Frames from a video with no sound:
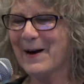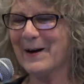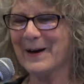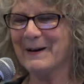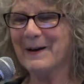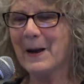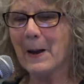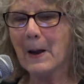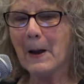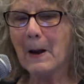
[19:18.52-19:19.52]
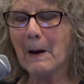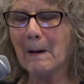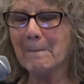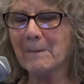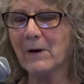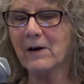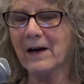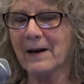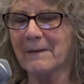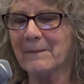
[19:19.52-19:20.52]
okay. okay. Um,
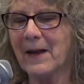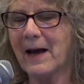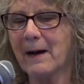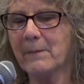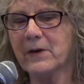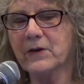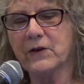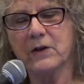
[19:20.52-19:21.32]
okay, ha this